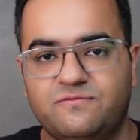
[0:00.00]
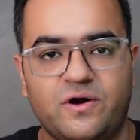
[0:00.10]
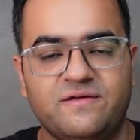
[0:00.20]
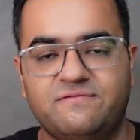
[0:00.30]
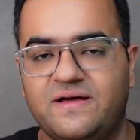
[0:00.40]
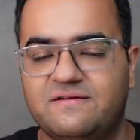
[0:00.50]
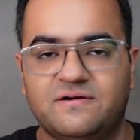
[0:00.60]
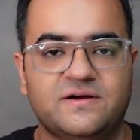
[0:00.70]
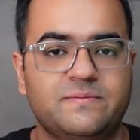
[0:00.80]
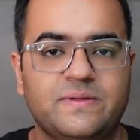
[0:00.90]
forty-five
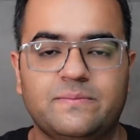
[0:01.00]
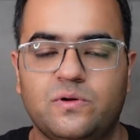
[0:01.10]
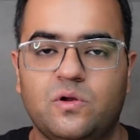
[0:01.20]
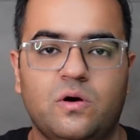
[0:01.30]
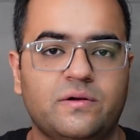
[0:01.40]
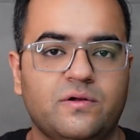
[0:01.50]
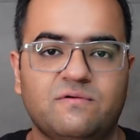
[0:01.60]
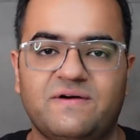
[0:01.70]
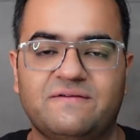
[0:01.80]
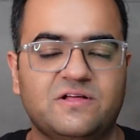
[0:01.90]
hundred people, or you
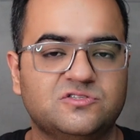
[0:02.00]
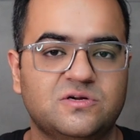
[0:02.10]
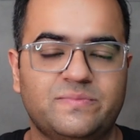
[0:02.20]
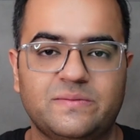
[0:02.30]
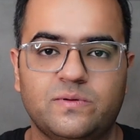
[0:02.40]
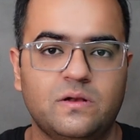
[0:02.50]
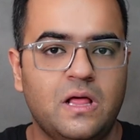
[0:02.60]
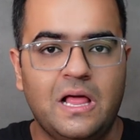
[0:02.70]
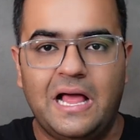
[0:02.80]
know five thousand people,